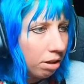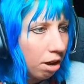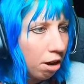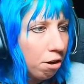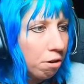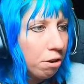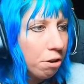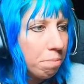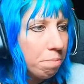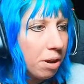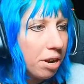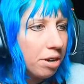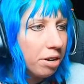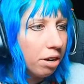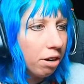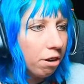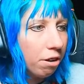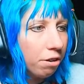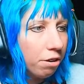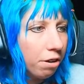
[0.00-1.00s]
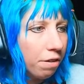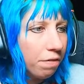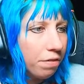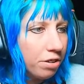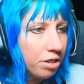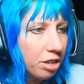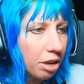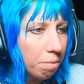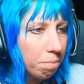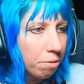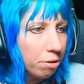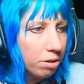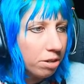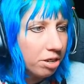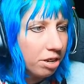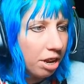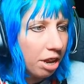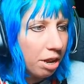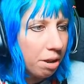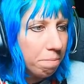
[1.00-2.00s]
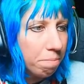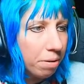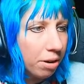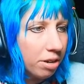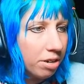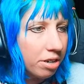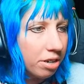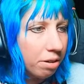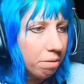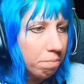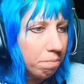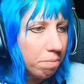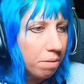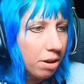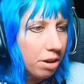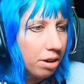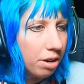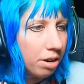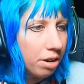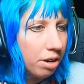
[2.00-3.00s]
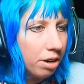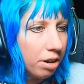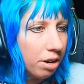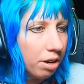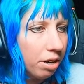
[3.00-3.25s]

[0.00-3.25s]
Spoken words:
Oh, you made a logo for the Sandbox game, but I didn't win.